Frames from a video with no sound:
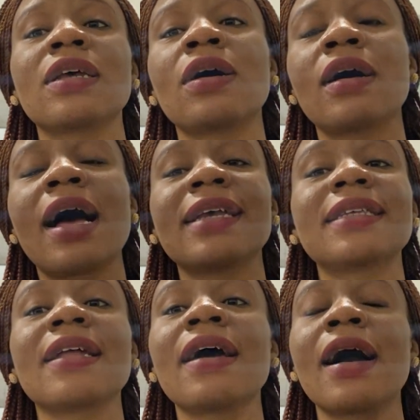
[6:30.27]
hi
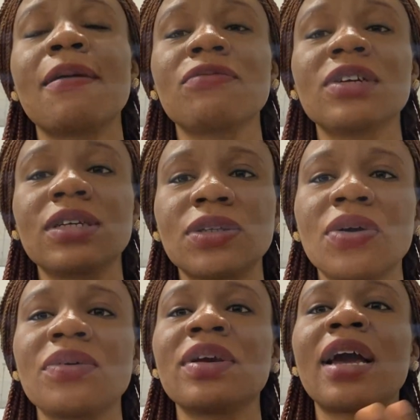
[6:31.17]
Stella, I'm really
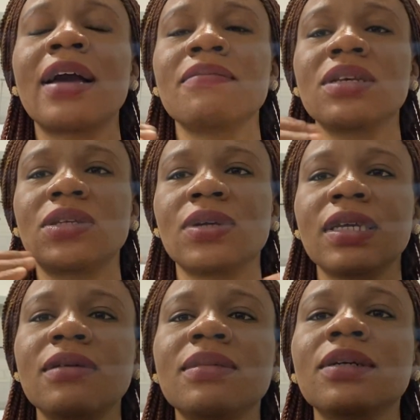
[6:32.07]
sorry I missed your
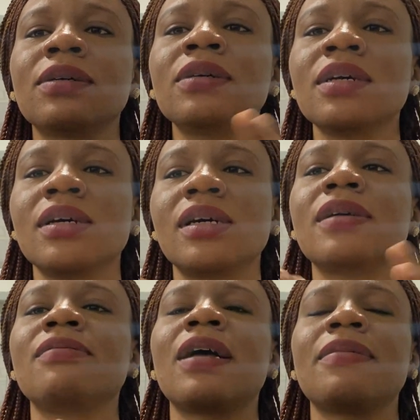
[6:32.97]
email,"
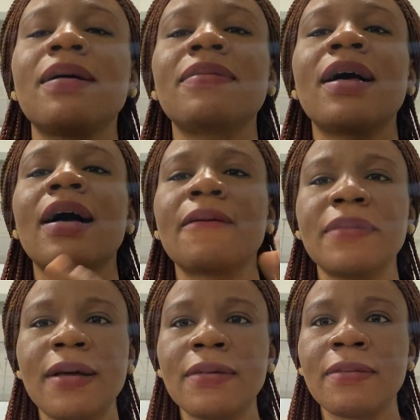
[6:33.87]
and blah blah blah and
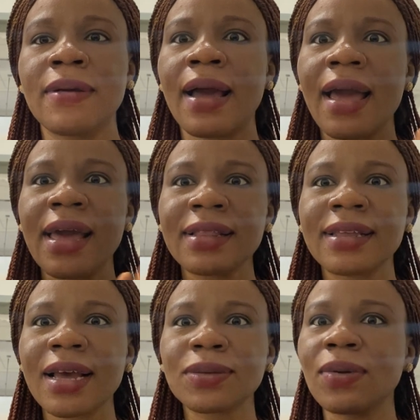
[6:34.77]
blah blah blah. And
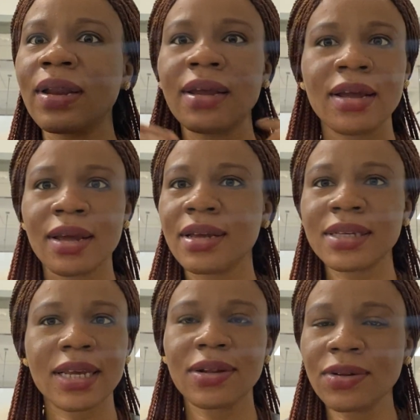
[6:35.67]
guess what? He
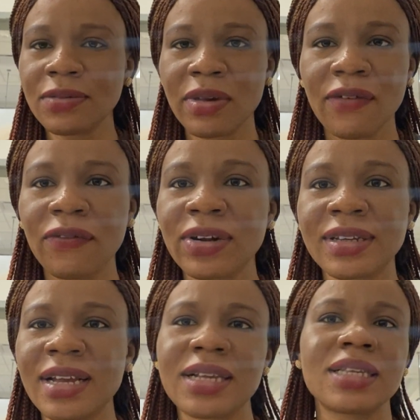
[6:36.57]
scheduled me for the
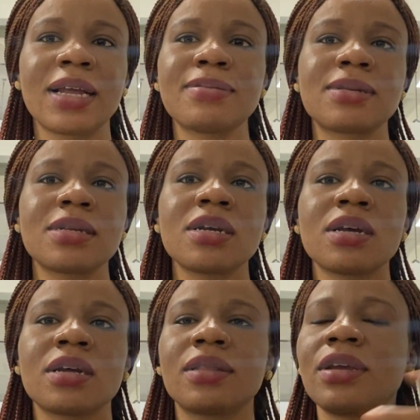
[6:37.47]
next steps,
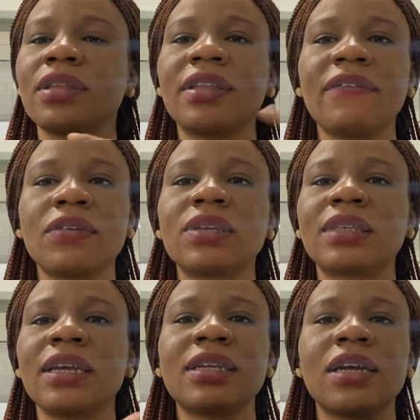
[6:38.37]
the interview
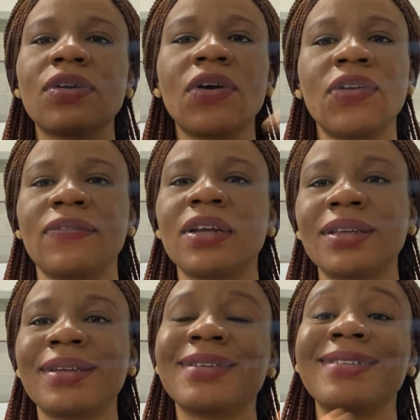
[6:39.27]
stage and all of that
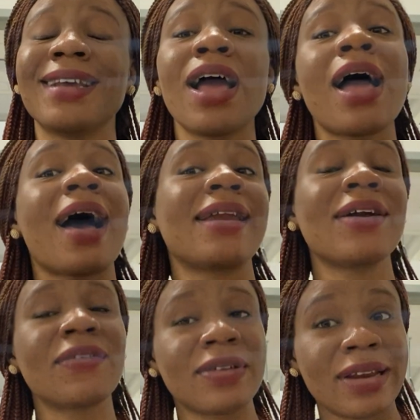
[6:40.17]
stages. At the end
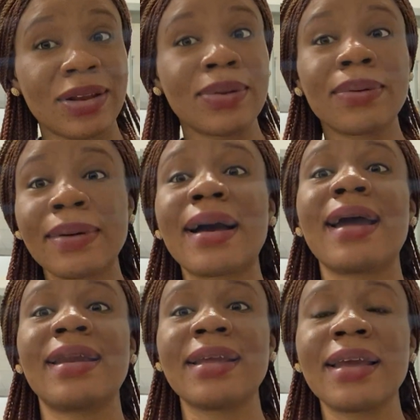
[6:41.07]
of the day though, I
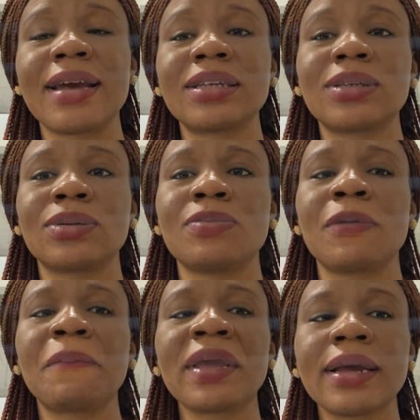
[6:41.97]
didn't get to be
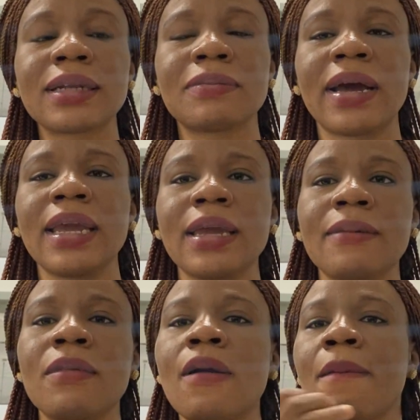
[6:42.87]
picked by
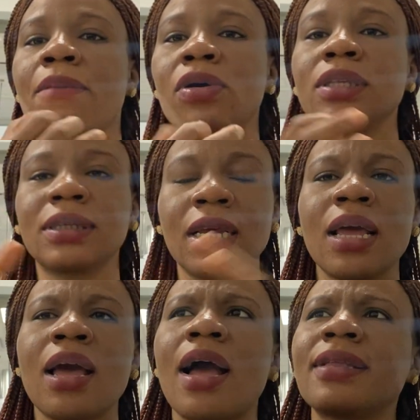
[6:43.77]
him, but
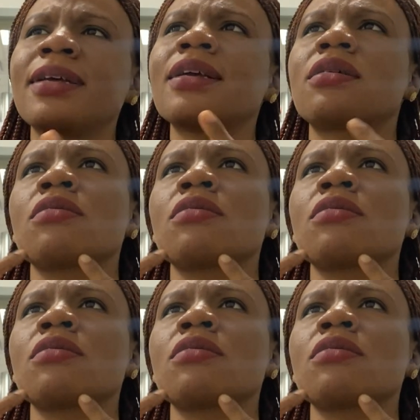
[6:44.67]
I think